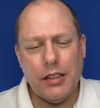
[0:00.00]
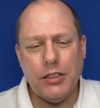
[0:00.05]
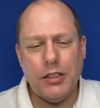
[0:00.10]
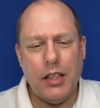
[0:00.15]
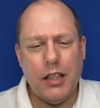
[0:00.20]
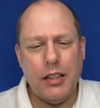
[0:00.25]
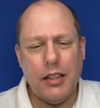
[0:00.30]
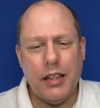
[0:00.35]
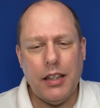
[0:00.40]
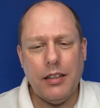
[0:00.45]

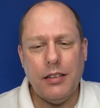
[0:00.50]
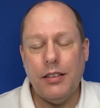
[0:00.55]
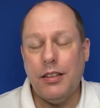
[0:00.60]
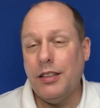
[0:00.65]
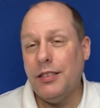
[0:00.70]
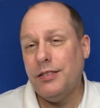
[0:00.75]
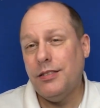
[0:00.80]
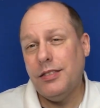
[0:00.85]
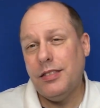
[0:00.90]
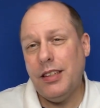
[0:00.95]
something.
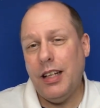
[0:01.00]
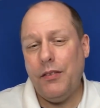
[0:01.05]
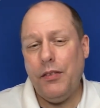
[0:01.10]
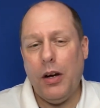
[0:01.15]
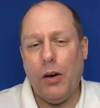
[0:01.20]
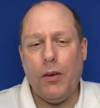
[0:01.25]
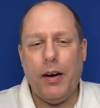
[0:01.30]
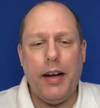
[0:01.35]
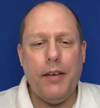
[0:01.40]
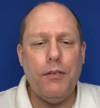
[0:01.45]
That'd be
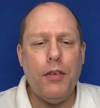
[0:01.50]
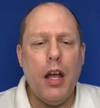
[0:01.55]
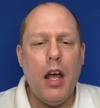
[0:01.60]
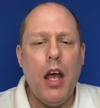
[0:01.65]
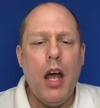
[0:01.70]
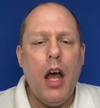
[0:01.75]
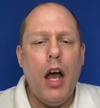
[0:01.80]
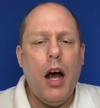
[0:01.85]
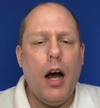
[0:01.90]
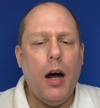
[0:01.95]
all right.
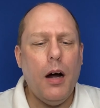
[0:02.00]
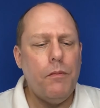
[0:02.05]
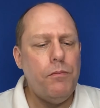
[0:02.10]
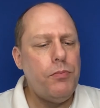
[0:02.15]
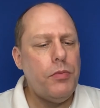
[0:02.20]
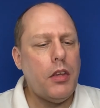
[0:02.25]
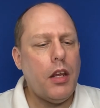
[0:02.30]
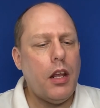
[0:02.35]
Um,